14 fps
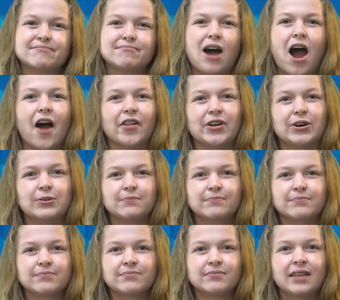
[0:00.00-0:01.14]
Mahalo.
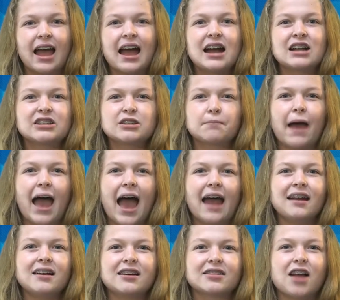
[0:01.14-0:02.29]

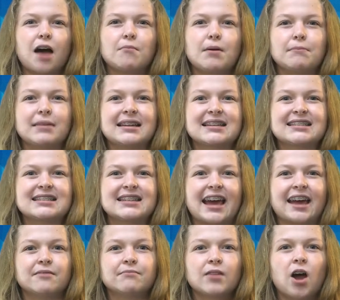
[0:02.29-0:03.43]
Japan Club meeting
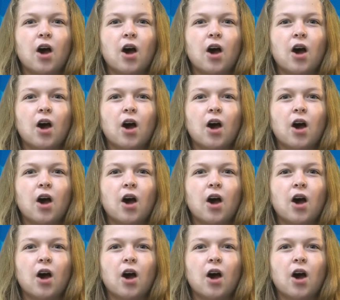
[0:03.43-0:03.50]
today.